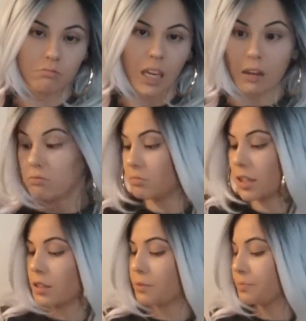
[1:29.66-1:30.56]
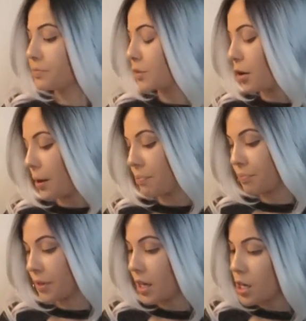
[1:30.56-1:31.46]
Yeah, I don't know. Okay.
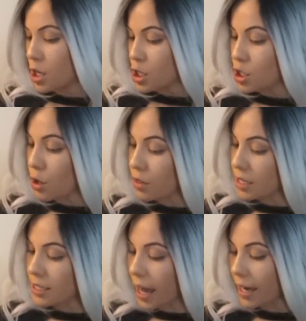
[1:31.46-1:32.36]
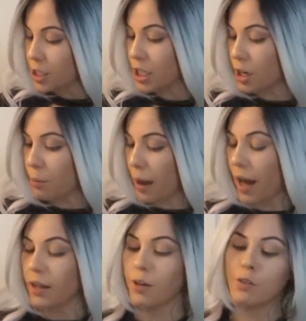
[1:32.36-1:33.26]
So this eyeshadow
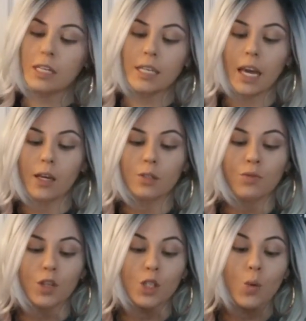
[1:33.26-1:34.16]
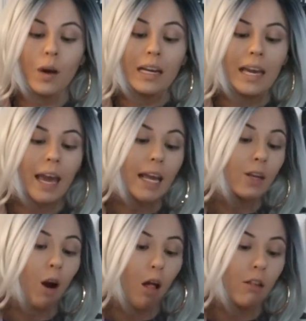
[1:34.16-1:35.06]
palette retails for
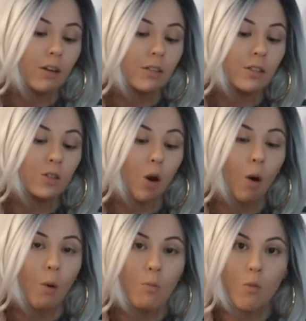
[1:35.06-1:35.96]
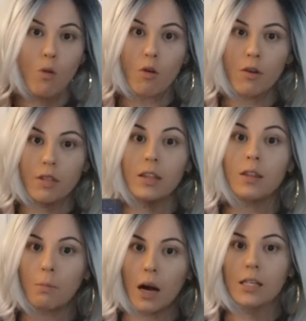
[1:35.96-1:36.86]
$28, so more than
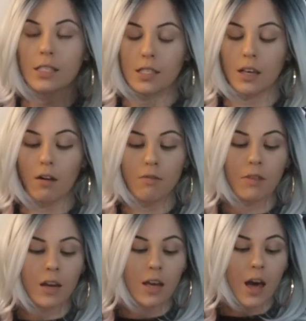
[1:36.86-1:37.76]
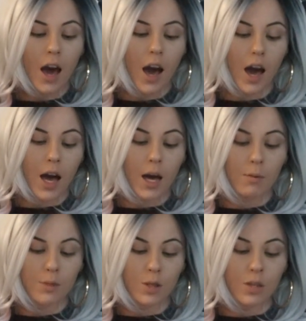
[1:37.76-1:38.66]
the box itself.
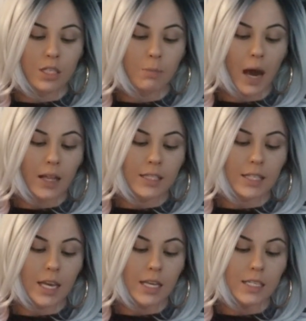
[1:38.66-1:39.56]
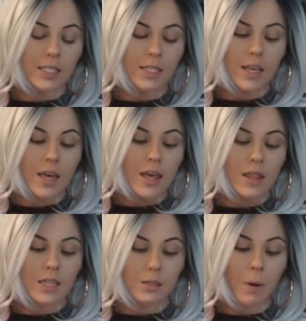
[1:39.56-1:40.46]
So this palette says,
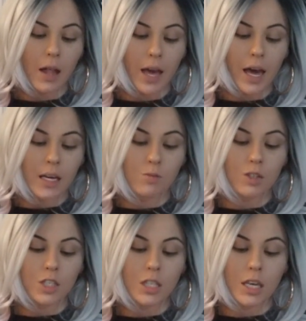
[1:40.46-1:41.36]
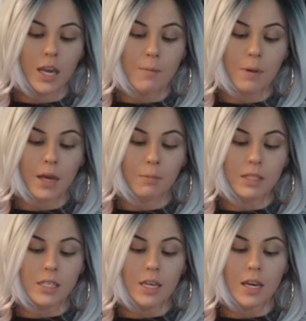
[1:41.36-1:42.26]
this palette has richly
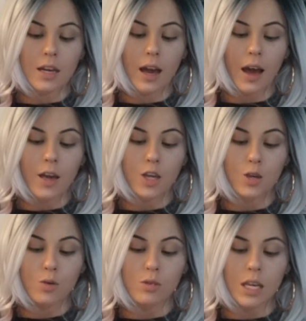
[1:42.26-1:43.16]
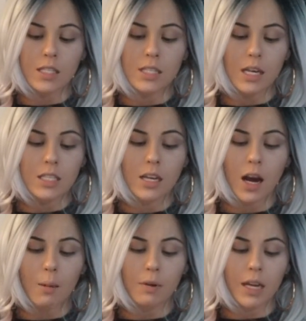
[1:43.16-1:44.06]
impigmented hues and sexy
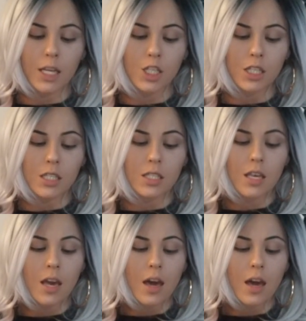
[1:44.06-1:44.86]
combinations